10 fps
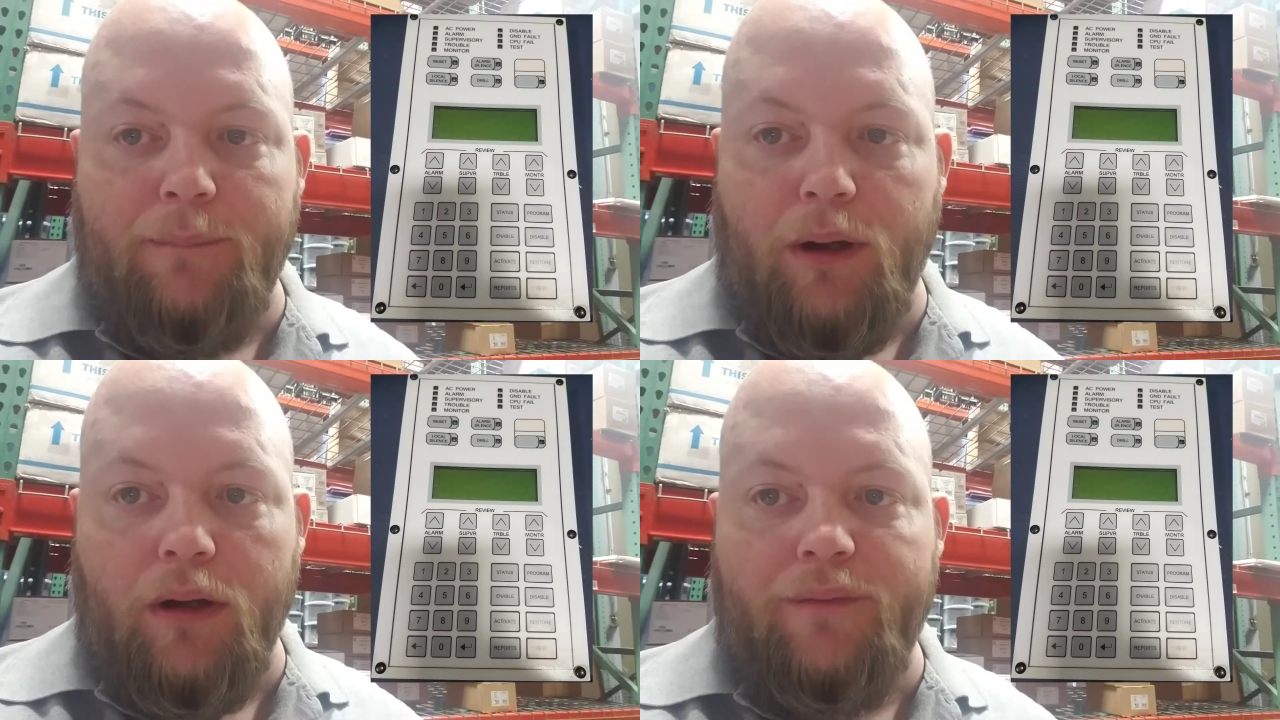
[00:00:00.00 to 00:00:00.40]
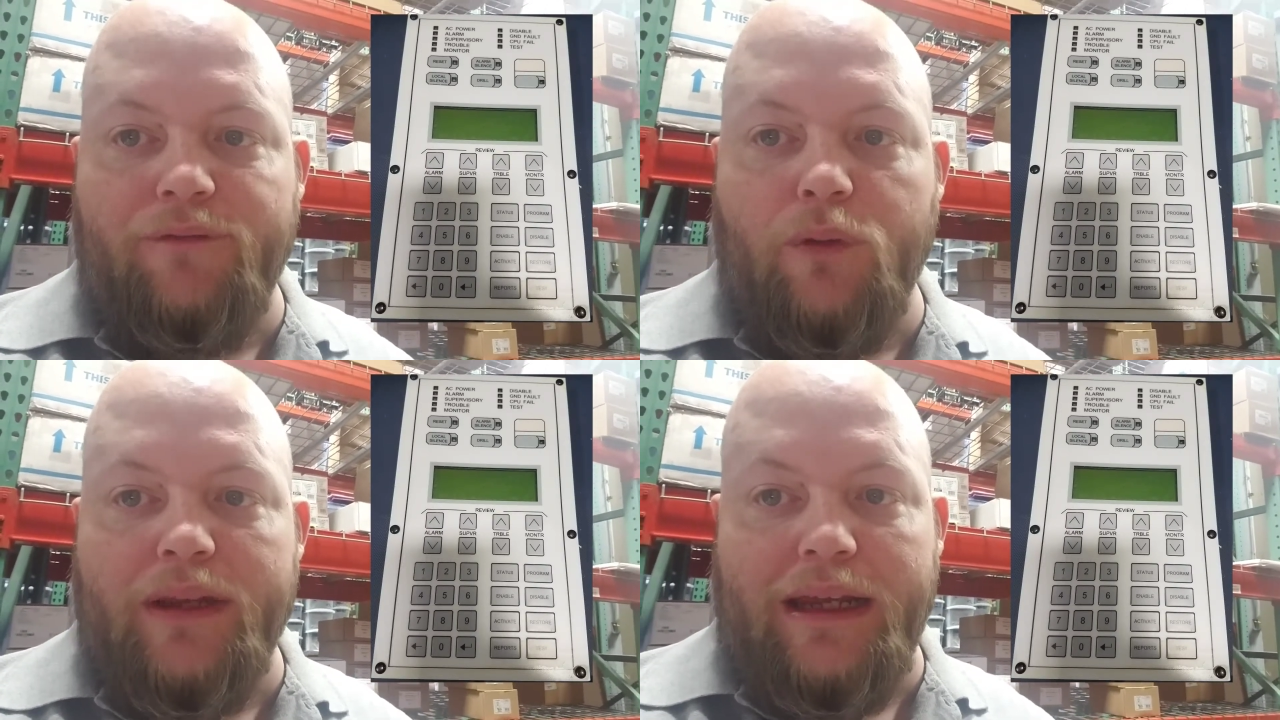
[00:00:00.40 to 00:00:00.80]
part
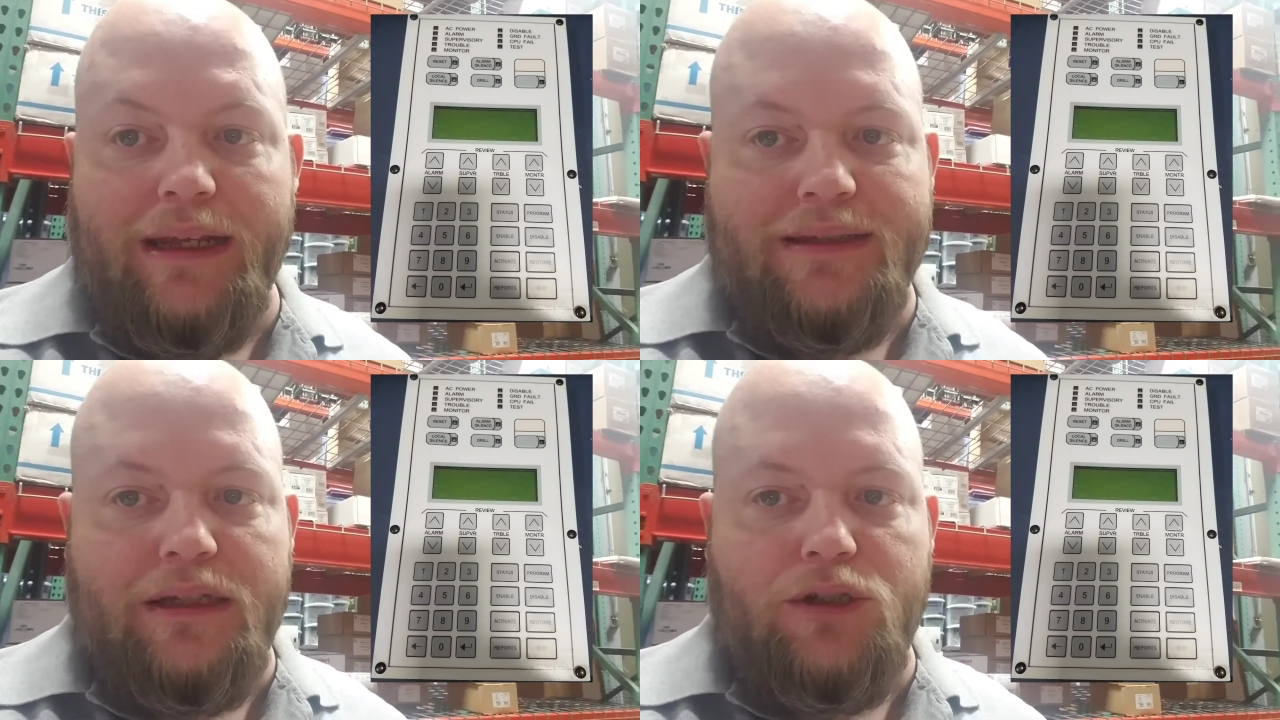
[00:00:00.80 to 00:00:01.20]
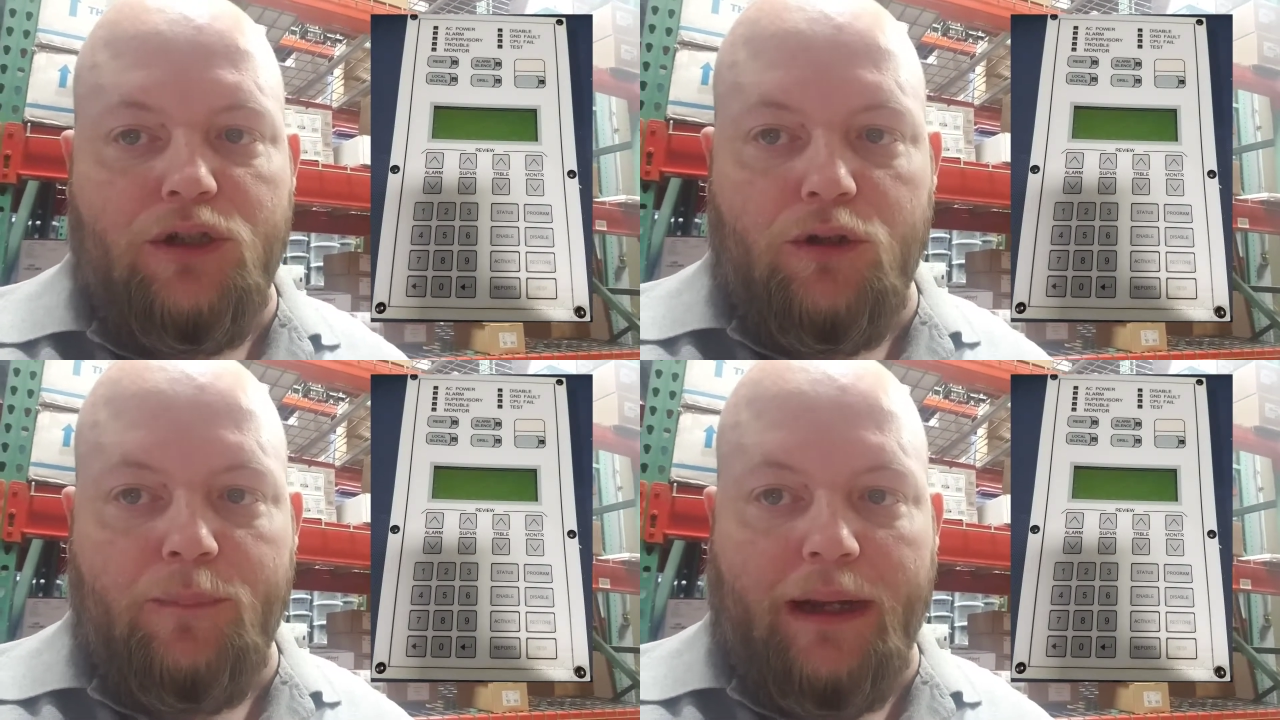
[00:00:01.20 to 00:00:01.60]
for the
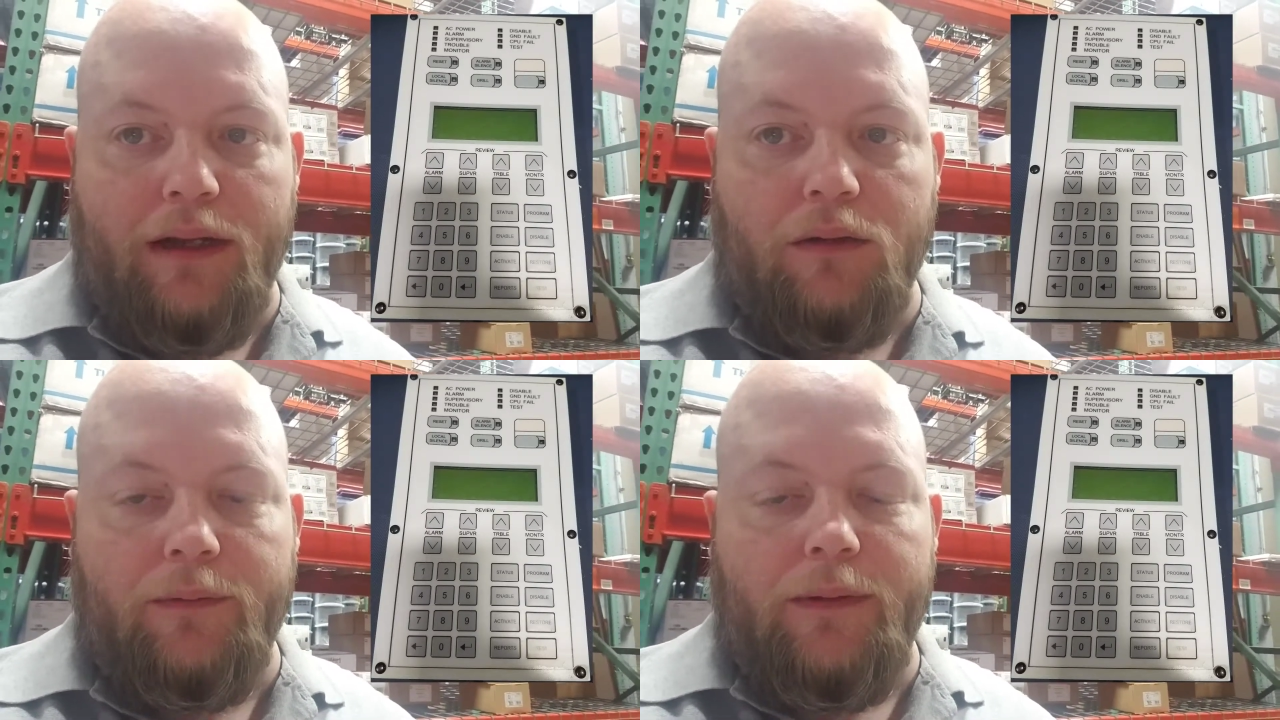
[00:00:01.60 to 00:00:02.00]
EST2 panel.